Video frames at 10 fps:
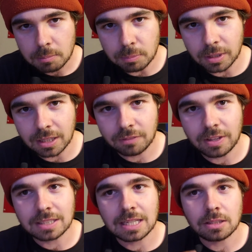people getting
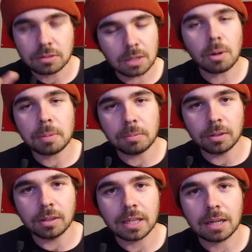face tattoos. They want people
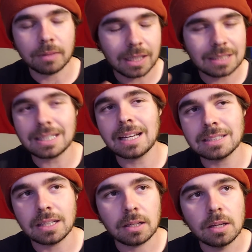to look at them. Like, cause like I
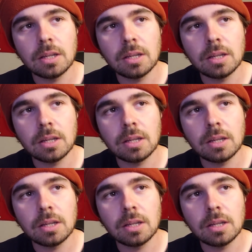said,